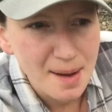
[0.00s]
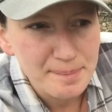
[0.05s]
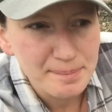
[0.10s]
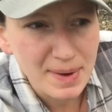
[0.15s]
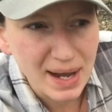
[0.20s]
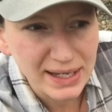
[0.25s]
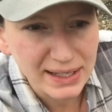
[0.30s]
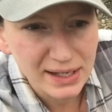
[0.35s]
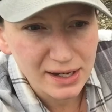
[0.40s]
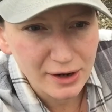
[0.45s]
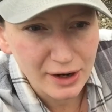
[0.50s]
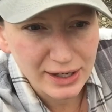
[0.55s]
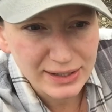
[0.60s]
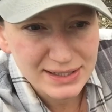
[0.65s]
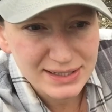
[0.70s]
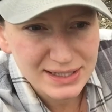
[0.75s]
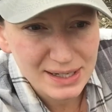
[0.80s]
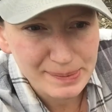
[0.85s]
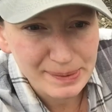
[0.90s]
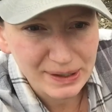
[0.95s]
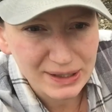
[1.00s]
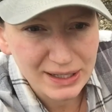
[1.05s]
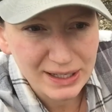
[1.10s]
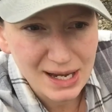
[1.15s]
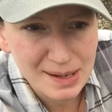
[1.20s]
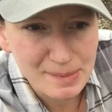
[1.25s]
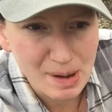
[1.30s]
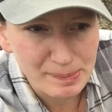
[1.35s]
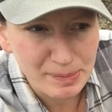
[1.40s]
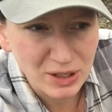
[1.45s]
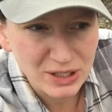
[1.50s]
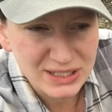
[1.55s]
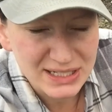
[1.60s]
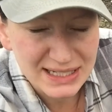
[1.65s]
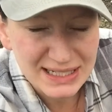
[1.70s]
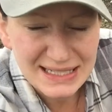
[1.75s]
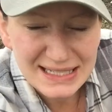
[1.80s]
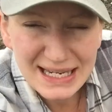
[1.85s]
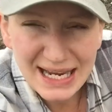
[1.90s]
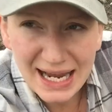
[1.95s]
My carrots typically come up on
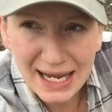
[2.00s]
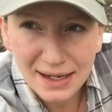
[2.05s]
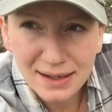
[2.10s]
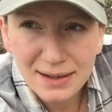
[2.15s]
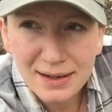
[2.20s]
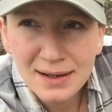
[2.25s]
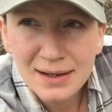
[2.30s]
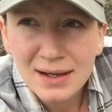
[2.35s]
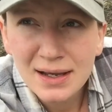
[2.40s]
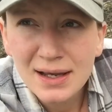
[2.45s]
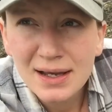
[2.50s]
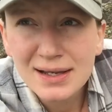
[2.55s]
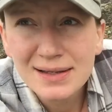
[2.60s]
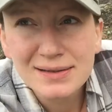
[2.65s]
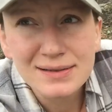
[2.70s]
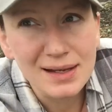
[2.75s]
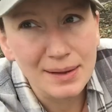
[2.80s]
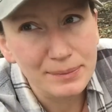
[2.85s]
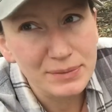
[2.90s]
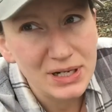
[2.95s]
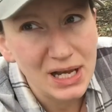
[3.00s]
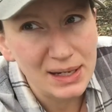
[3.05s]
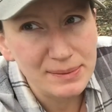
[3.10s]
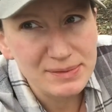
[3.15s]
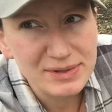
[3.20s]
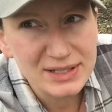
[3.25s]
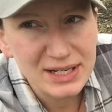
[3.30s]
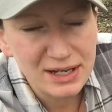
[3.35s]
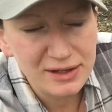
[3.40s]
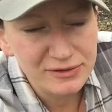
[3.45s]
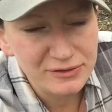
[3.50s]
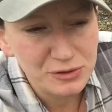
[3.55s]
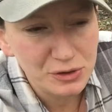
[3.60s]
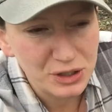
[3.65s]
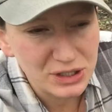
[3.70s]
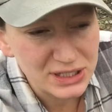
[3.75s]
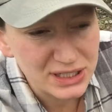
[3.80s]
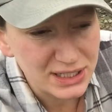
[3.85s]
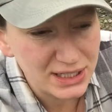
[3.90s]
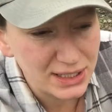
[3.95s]
day 10, sometimes day
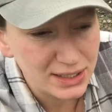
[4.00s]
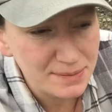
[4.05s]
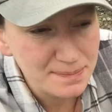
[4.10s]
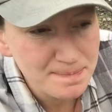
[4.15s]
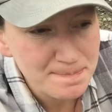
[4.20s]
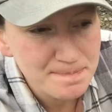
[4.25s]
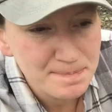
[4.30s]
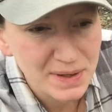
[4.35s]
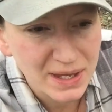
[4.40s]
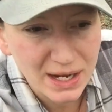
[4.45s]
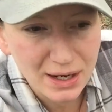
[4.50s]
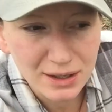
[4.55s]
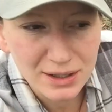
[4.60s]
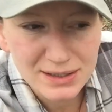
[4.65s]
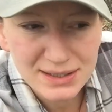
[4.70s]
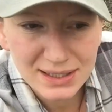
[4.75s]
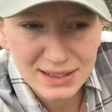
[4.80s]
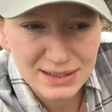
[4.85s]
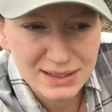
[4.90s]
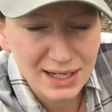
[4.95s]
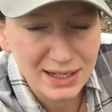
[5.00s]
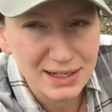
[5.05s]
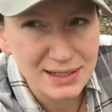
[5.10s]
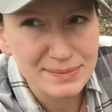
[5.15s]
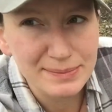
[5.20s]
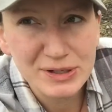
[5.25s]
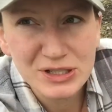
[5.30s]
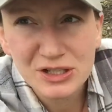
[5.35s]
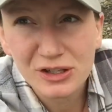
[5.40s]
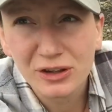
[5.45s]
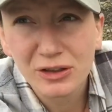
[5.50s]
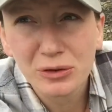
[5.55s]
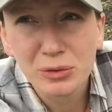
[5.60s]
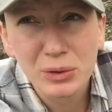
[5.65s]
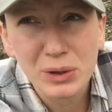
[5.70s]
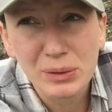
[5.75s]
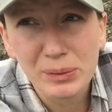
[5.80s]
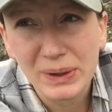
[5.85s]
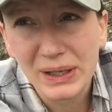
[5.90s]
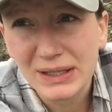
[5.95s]
14. Carrots can take as much as
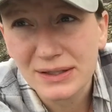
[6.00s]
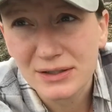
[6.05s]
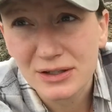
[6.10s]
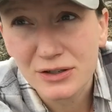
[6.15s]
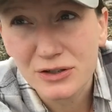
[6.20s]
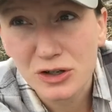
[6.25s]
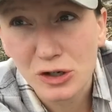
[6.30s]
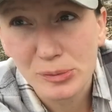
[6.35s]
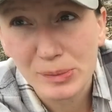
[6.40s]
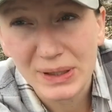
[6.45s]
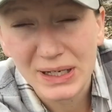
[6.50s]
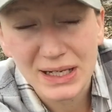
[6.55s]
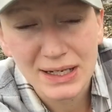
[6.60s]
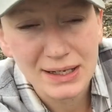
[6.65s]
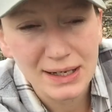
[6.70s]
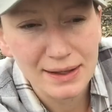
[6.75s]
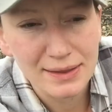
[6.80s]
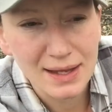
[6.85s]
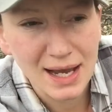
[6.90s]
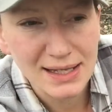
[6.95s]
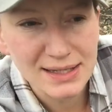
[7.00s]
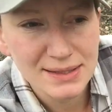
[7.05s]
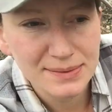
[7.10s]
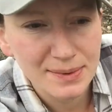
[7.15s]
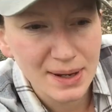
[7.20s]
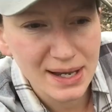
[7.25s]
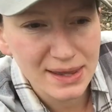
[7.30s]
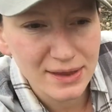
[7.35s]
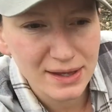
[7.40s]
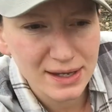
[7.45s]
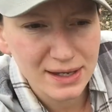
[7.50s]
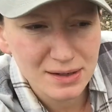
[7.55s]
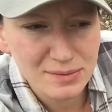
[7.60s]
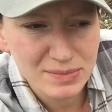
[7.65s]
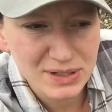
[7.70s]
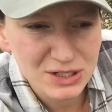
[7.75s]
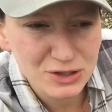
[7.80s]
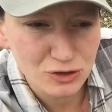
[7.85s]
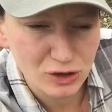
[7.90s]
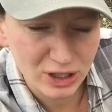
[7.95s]
3 weeks to germinate, and that's why they can
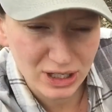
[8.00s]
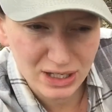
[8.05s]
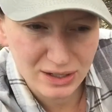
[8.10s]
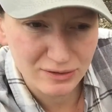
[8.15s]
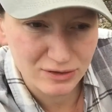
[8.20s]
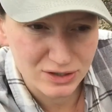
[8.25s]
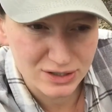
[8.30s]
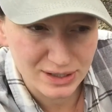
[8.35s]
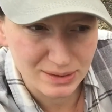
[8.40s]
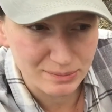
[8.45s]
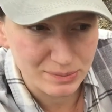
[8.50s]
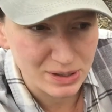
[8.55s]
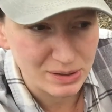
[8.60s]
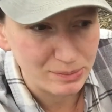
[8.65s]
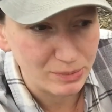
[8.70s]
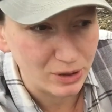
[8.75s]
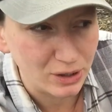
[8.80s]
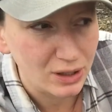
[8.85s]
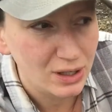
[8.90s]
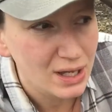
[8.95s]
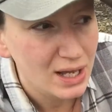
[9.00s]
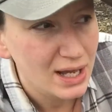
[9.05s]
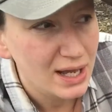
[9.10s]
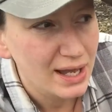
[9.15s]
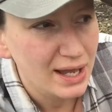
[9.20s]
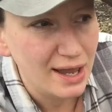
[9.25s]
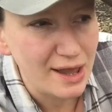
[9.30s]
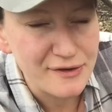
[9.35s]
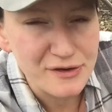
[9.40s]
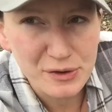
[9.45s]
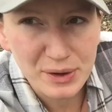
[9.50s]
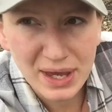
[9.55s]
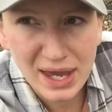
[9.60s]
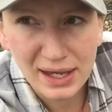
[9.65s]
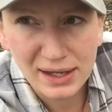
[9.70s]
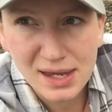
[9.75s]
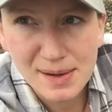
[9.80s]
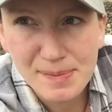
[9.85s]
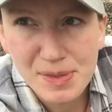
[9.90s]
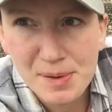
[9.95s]
be tricky for some people if you
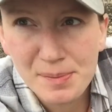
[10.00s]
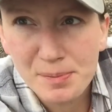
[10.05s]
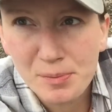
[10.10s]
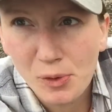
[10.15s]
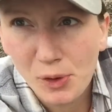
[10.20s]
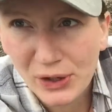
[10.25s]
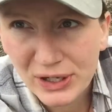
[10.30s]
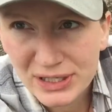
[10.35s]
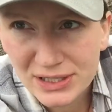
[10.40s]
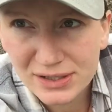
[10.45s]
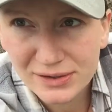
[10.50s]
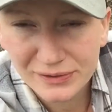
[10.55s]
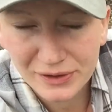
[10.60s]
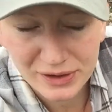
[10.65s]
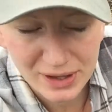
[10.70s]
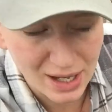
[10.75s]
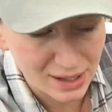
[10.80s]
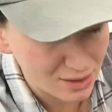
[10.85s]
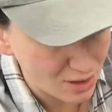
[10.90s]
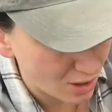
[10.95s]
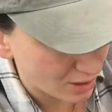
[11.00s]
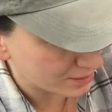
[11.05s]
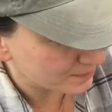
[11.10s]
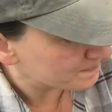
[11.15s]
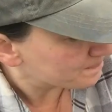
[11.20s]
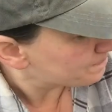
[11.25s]
can't keep them moist for that long.